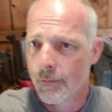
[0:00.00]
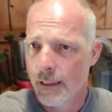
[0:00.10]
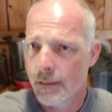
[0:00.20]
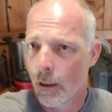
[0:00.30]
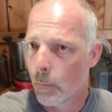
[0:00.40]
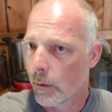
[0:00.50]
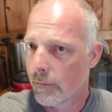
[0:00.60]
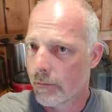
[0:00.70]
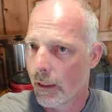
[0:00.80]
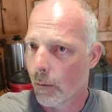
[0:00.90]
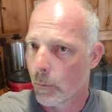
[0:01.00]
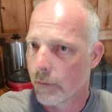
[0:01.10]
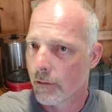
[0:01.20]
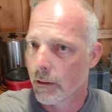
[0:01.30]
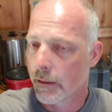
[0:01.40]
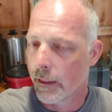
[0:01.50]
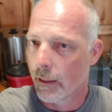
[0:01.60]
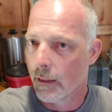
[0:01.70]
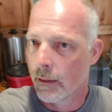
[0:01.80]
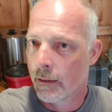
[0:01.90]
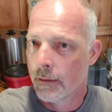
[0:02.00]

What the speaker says: That's all we really care.